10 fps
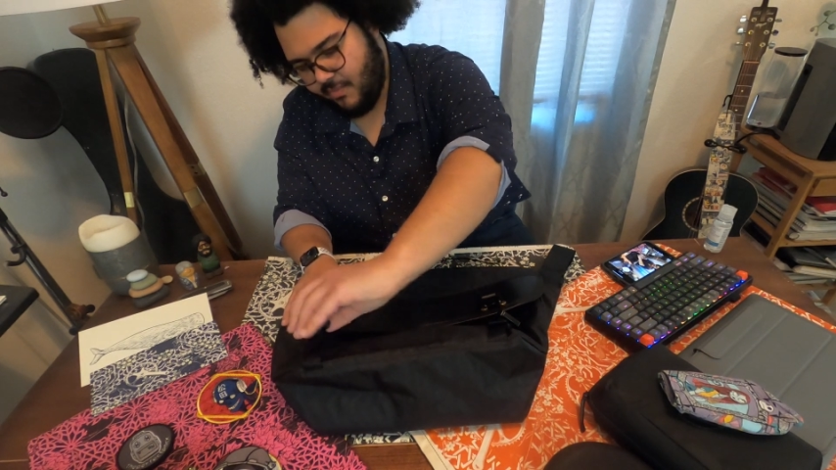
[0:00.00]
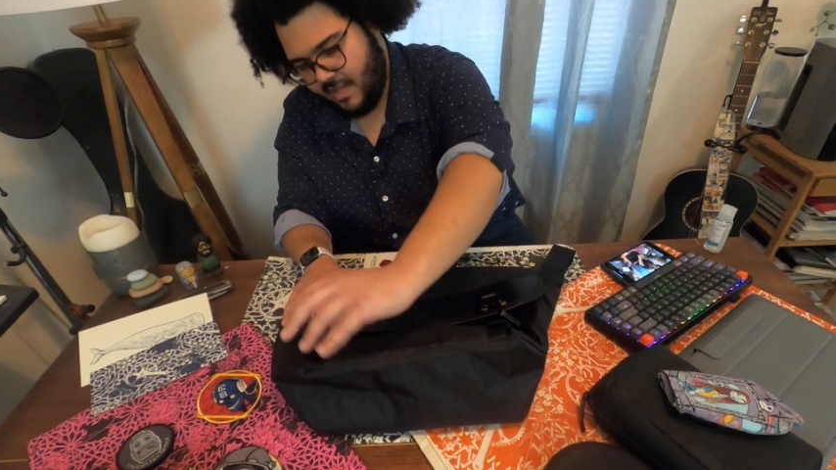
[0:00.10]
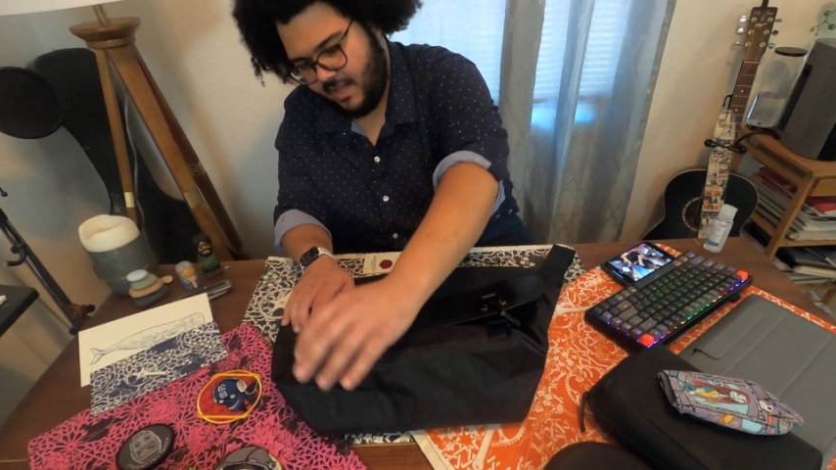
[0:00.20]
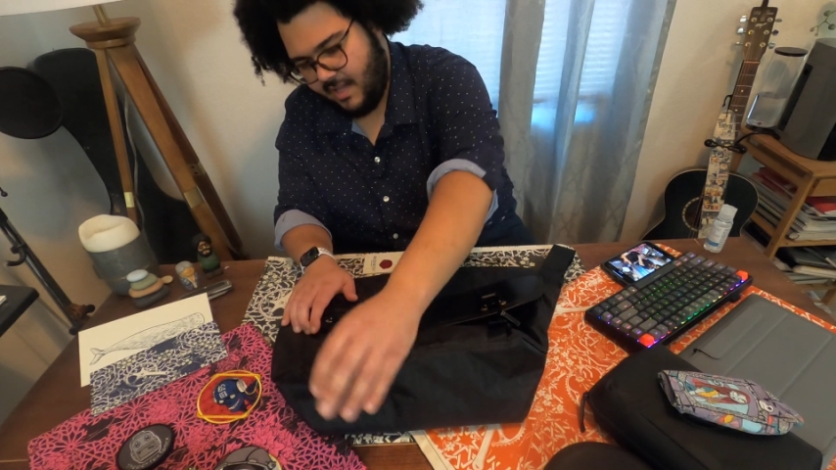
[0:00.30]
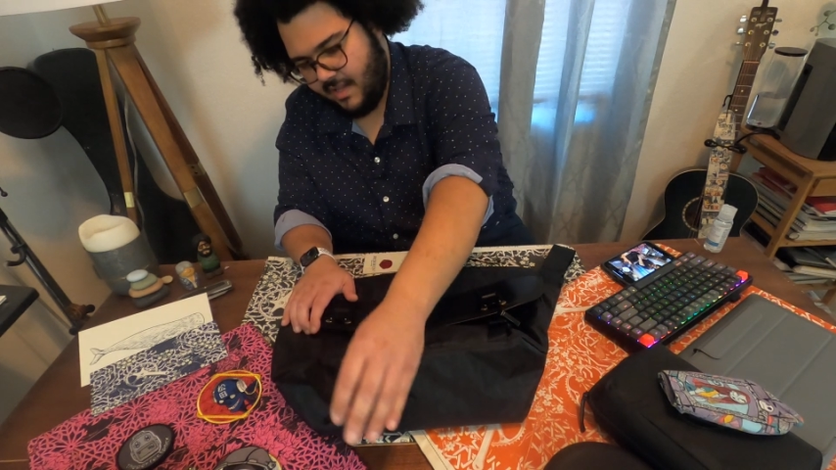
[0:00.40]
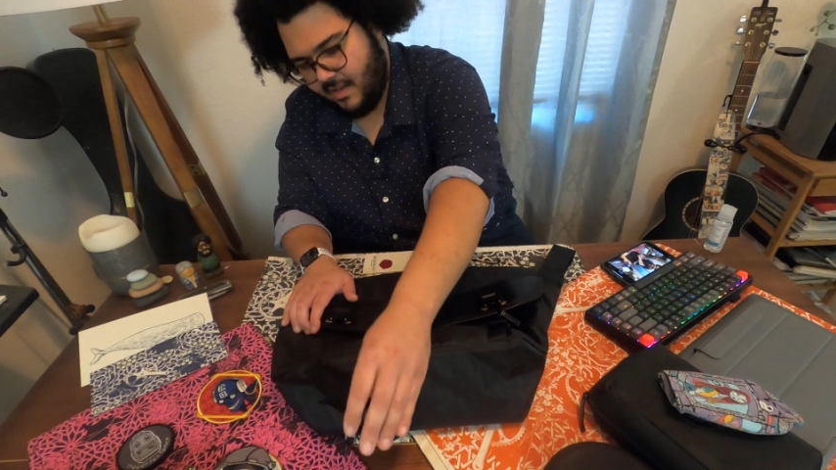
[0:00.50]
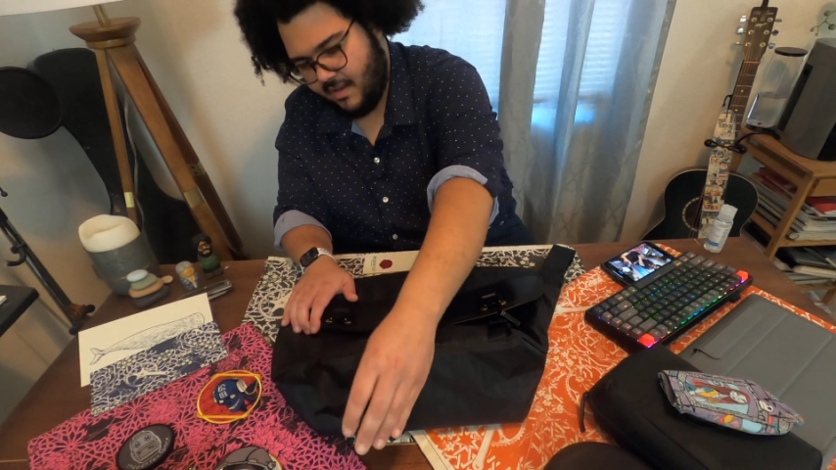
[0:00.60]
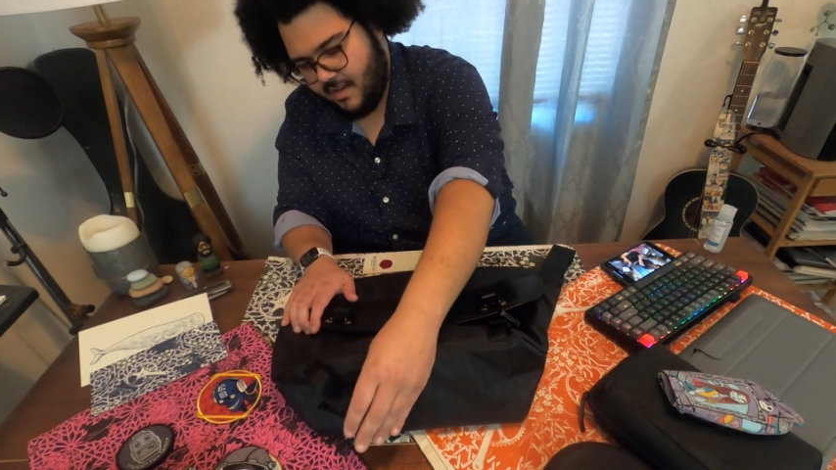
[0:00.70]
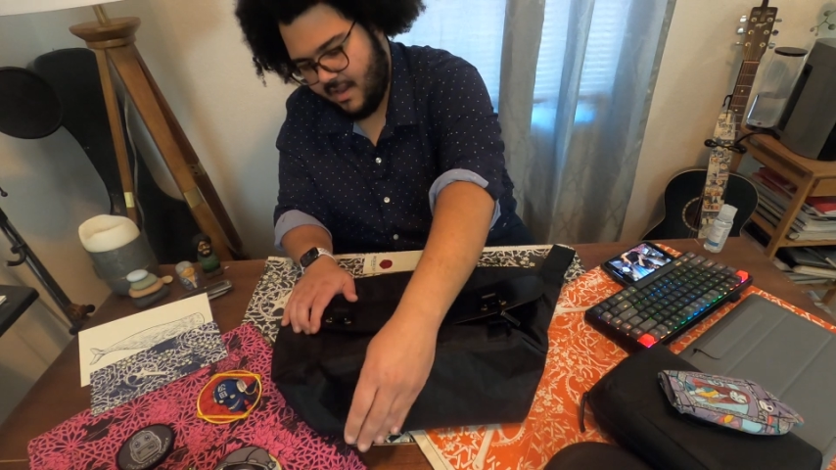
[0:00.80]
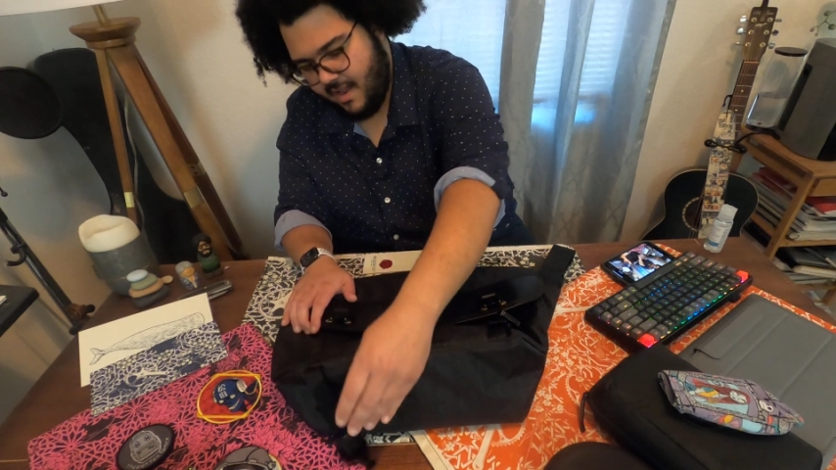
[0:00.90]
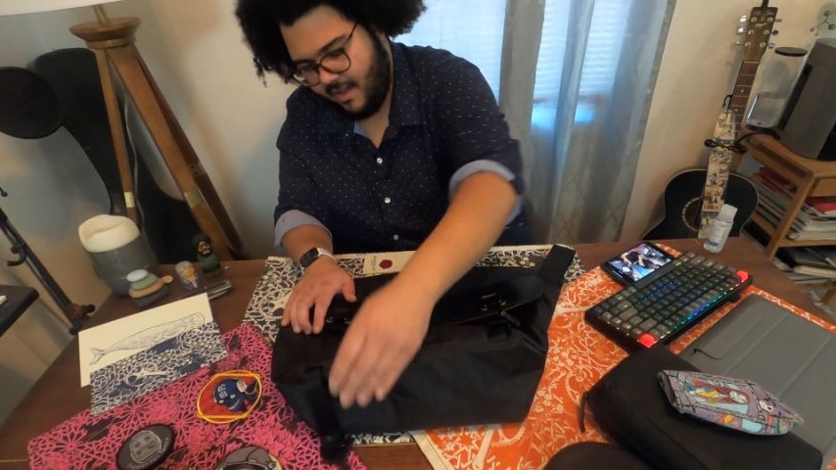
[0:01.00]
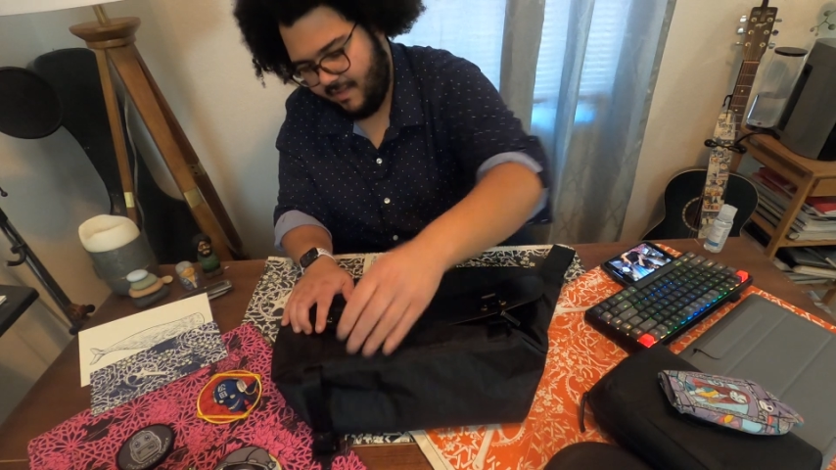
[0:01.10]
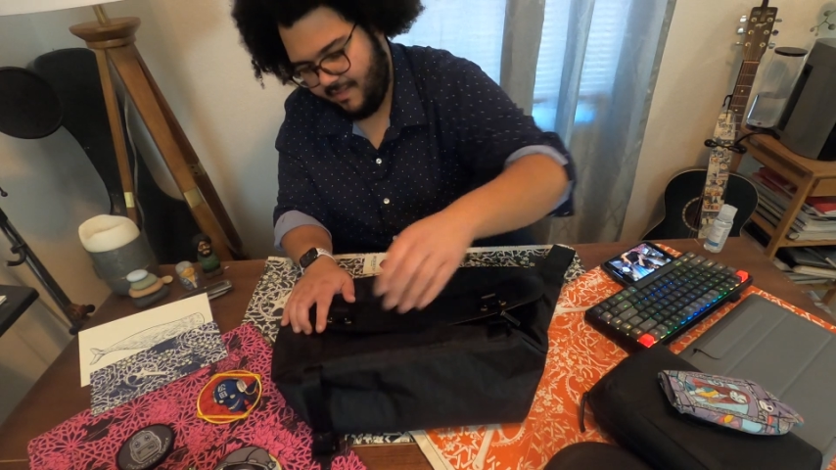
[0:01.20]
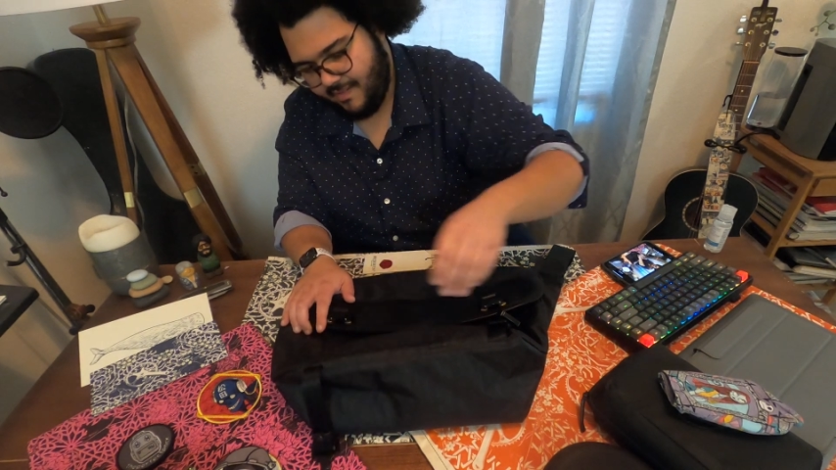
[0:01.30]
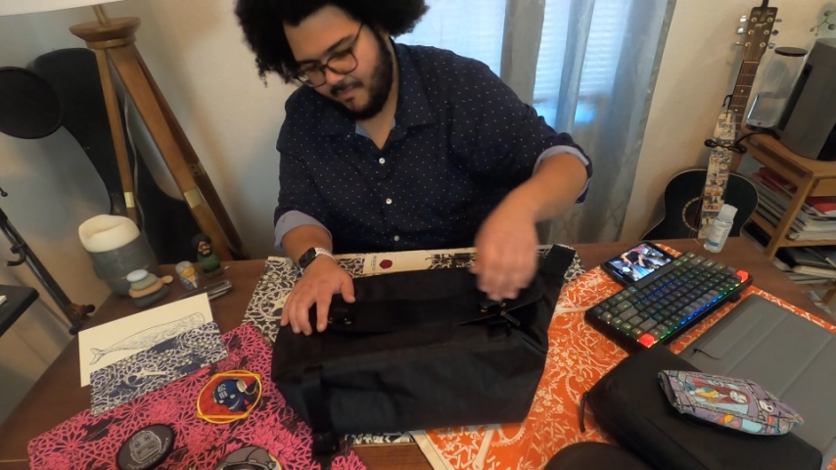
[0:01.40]
really
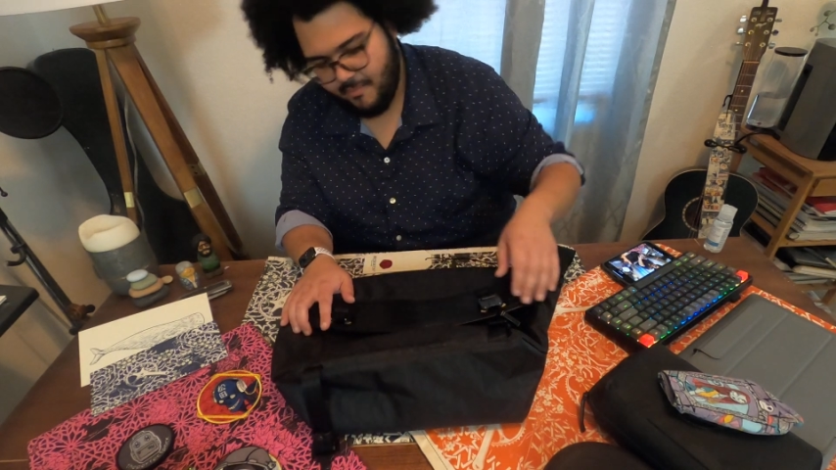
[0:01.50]
nice